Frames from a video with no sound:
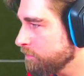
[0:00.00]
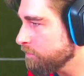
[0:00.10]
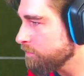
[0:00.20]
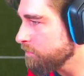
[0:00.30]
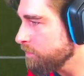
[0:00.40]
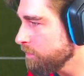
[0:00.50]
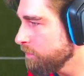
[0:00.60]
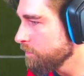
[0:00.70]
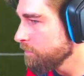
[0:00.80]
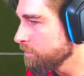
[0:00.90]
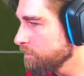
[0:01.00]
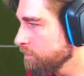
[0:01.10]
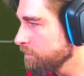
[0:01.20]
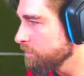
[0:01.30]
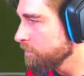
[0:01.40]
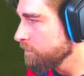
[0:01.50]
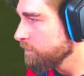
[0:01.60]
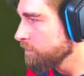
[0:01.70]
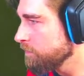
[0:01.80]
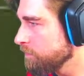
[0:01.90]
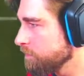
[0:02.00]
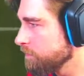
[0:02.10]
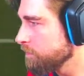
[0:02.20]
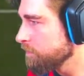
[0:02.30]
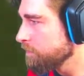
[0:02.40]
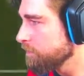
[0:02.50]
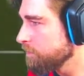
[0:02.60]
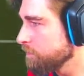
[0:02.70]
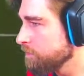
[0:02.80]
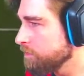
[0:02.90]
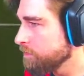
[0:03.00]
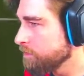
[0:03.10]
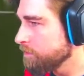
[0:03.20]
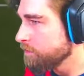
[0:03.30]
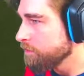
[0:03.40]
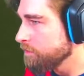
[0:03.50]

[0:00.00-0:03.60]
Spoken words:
No one is speaking in this clip.